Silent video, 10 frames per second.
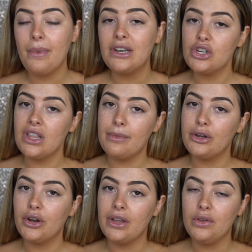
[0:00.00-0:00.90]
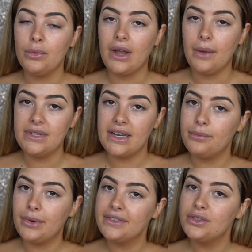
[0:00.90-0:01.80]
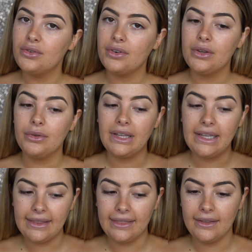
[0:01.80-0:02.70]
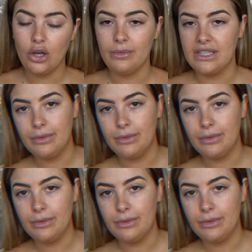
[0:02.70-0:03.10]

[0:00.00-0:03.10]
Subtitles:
but do let me know if you want an updated brow tutorial in the comments